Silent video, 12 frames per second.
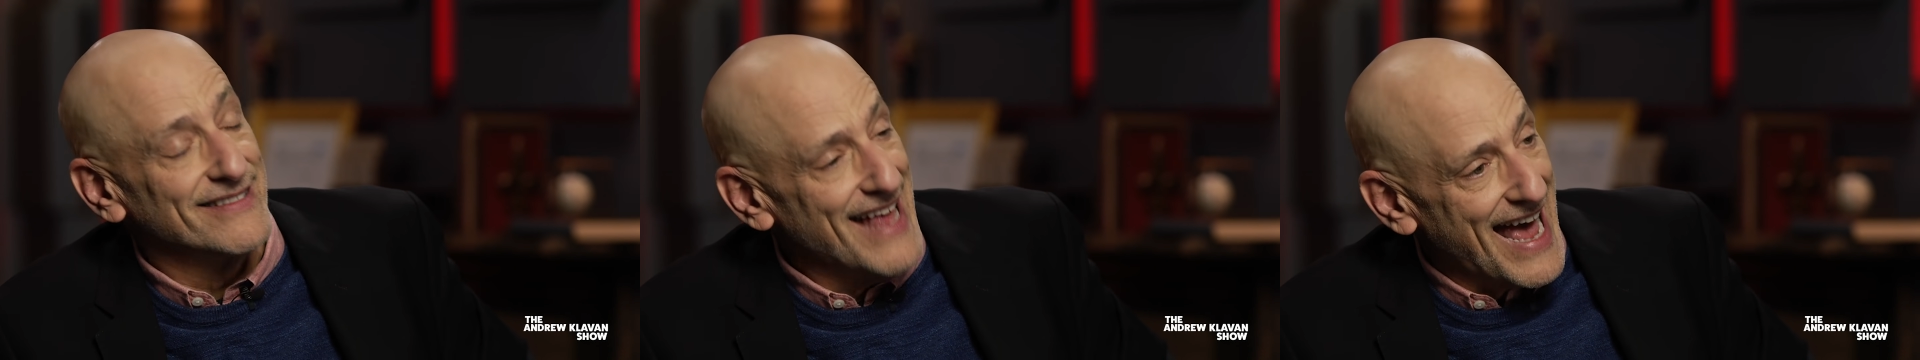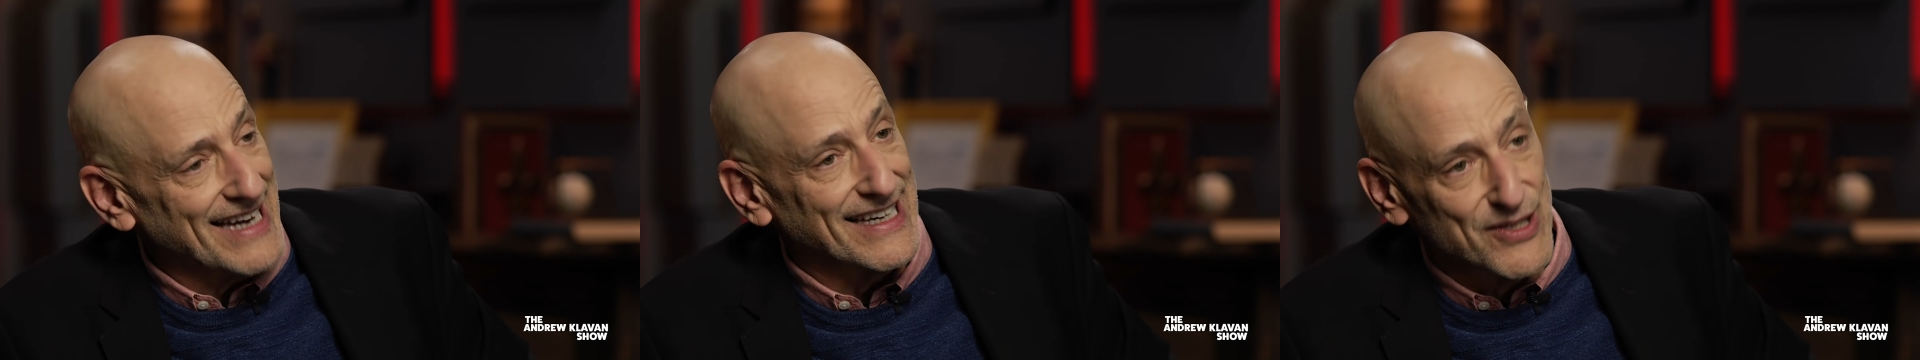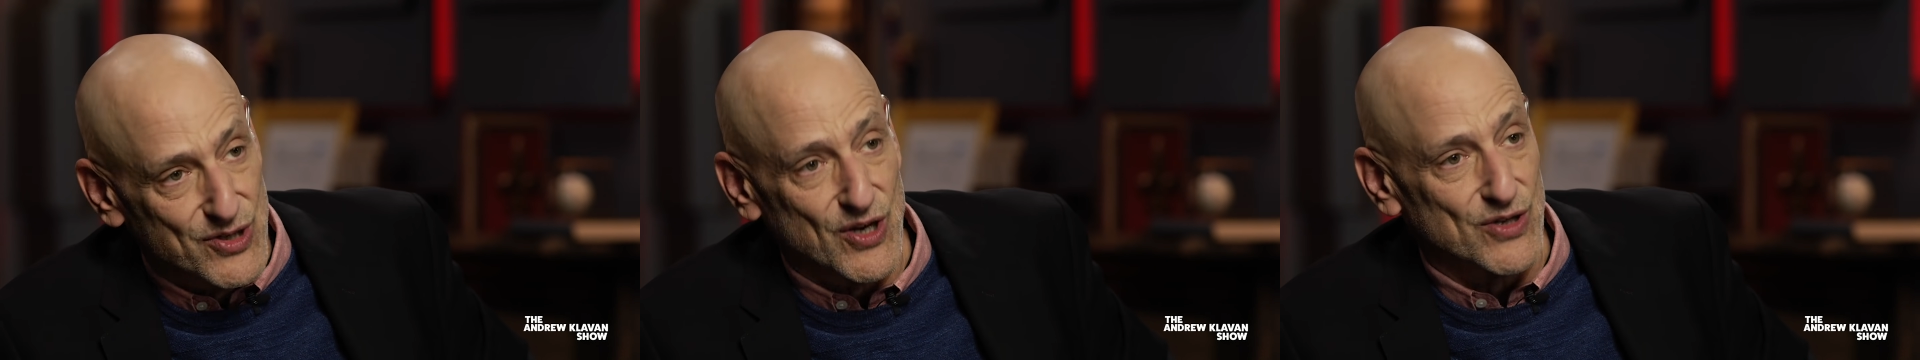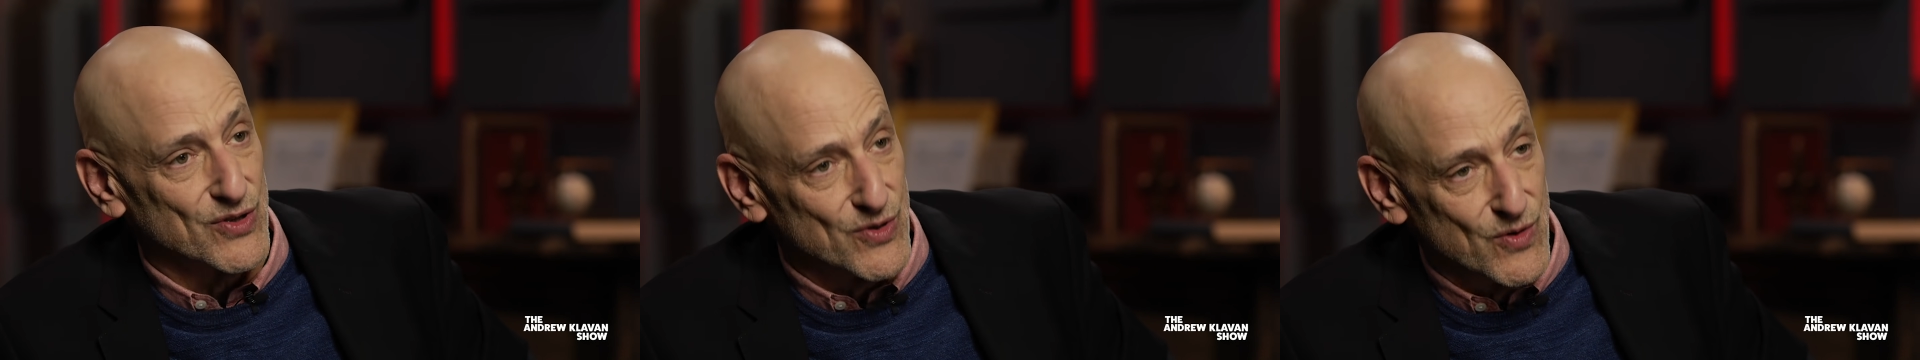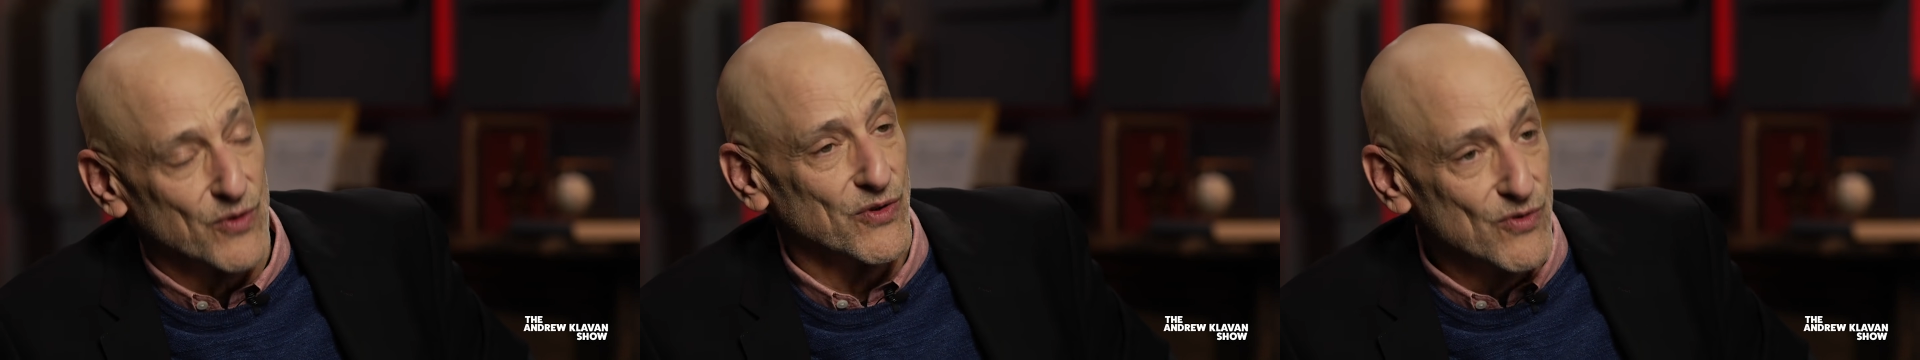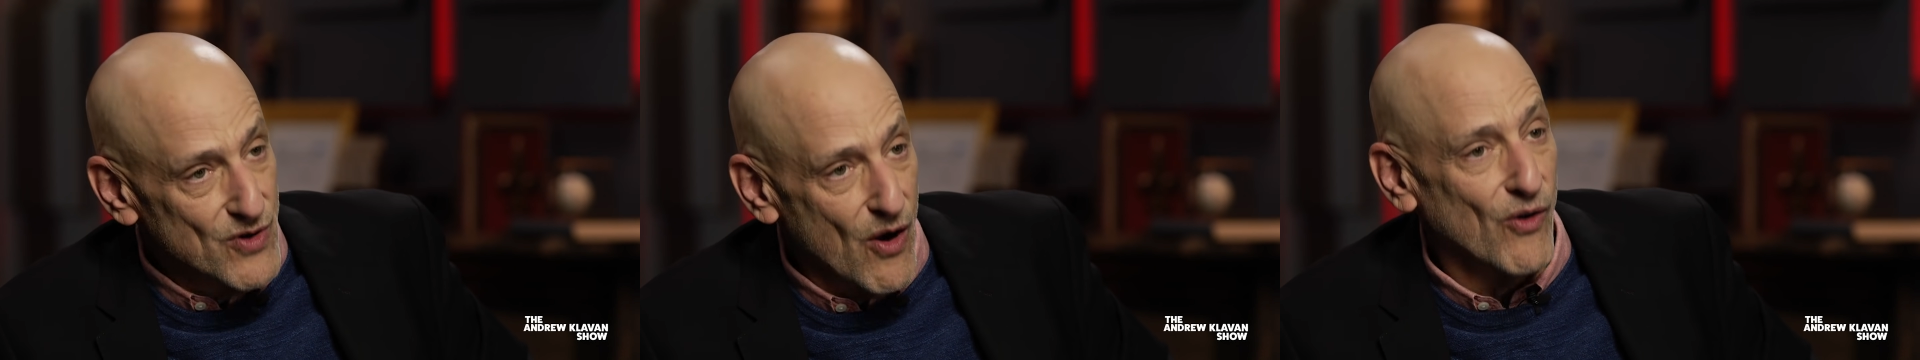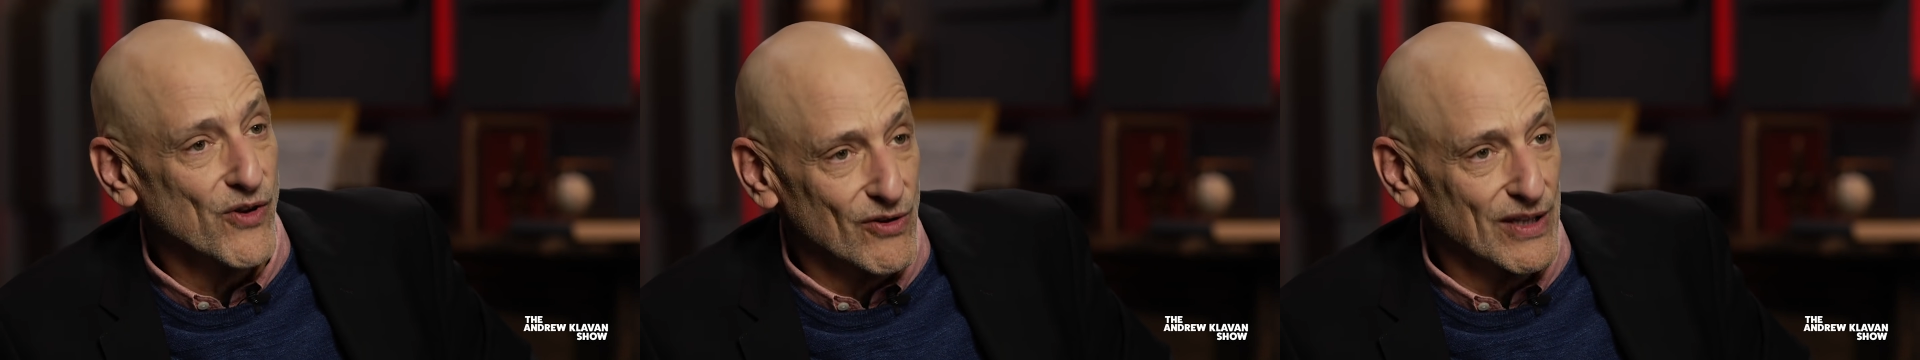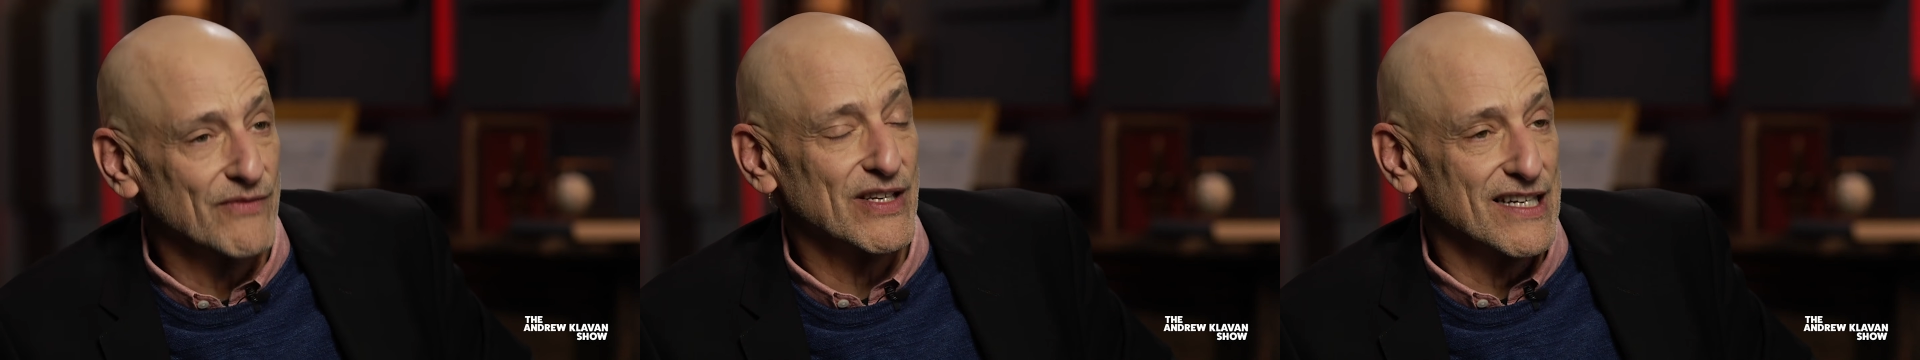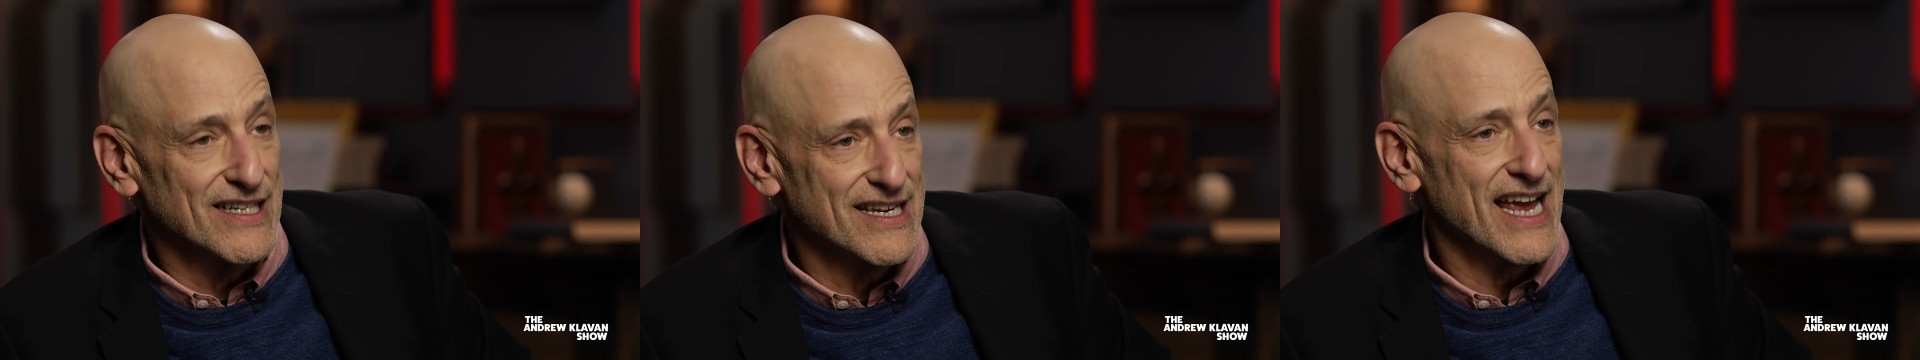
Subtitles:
That is just the truth. You know you're living in